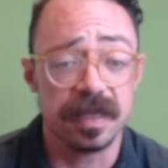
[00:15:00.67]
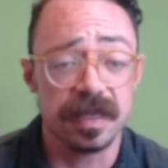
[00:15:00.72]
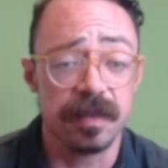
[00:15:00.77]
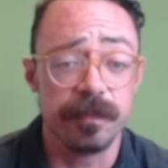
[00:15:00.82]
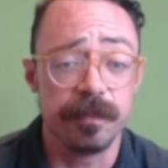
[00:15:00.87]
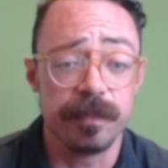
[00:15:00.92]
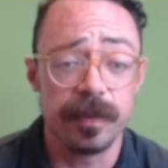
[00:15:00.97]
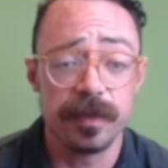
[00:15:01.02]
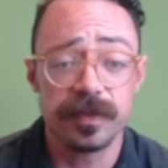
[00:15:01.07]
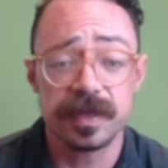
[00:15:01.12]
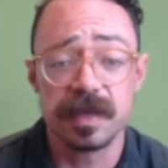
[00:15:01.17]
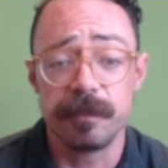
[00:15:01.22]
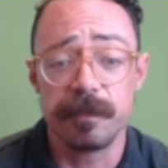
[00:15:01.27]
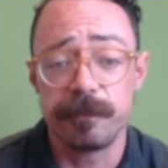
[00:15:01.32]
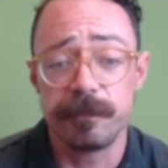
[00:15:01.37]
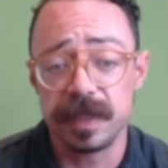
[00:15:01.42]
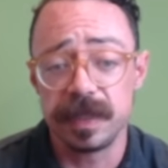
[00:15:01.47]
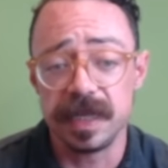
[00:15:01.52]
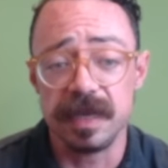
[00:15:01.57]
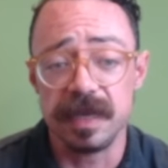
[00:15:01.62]
both
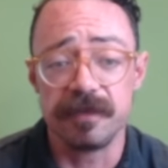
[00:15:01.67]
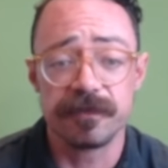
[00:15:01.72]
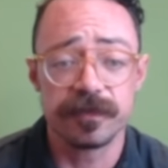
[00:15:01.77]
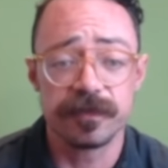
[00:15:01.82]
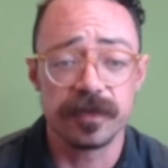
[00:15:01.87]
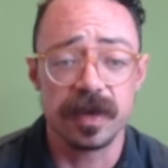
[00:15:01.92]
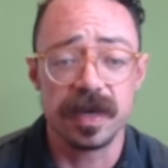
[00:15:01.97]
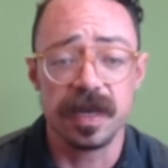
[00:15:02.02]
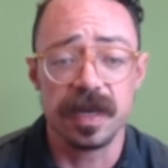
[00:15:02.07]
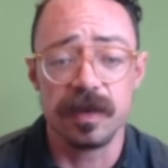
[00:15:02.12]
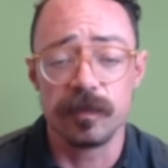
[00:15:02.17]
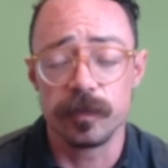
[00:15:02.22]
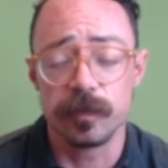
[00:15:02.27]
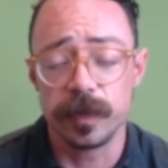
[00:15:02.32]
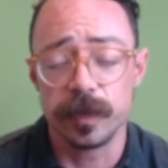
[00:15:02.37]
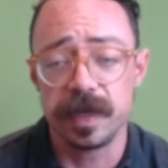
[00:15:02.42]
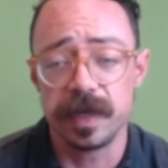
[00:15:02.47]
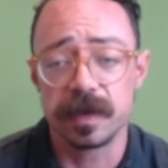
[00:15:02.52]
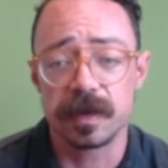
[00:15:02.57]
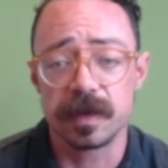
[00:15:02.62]
complete front and
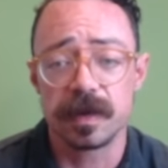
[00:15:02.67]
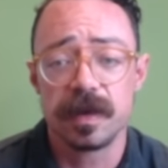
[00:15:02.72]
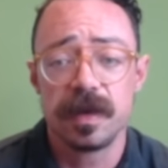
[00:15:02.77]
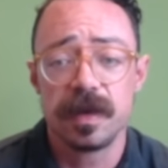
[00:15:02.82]
rear,